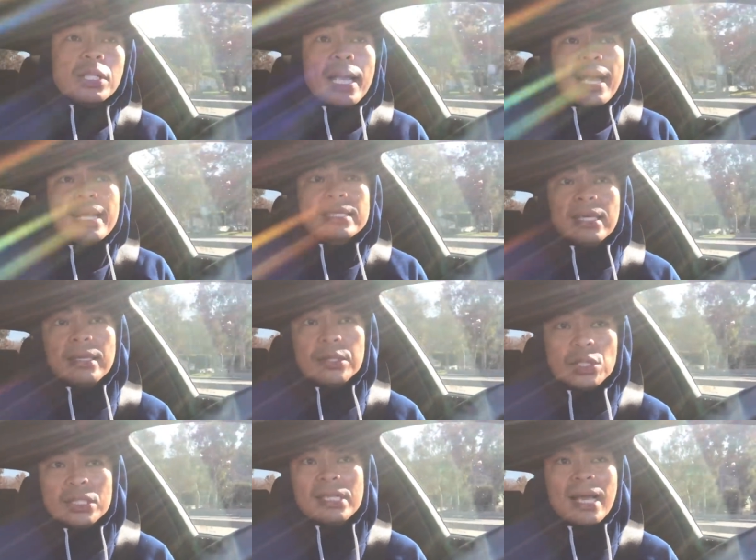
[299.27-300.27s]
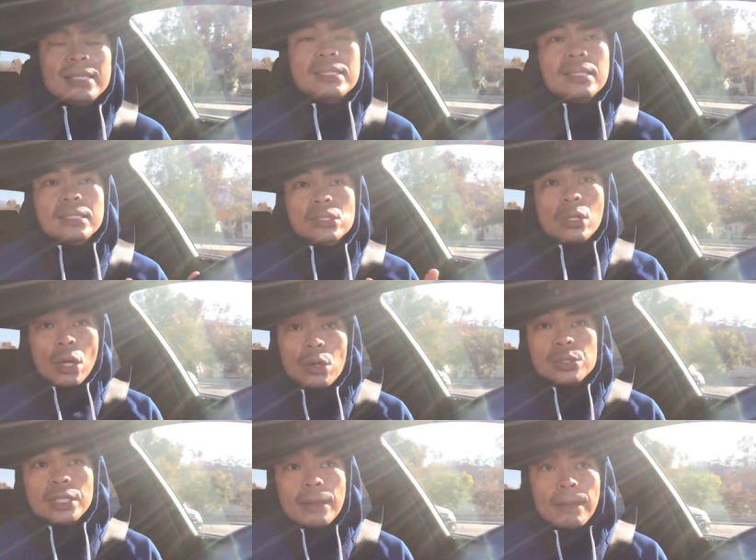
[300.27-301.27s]
like I said, there's a science to this
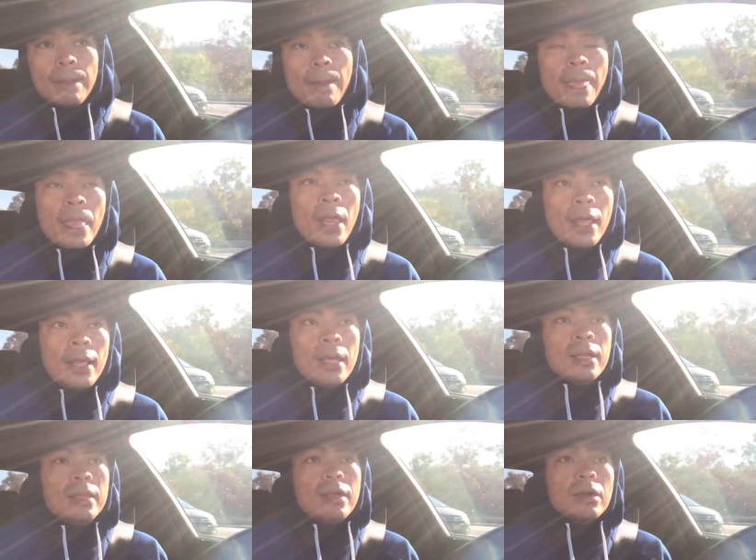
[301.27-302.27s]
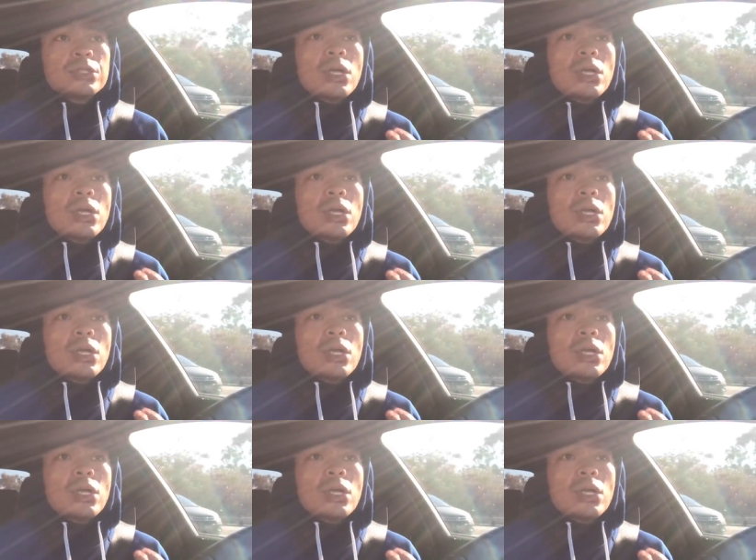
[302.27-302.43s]
closing. There's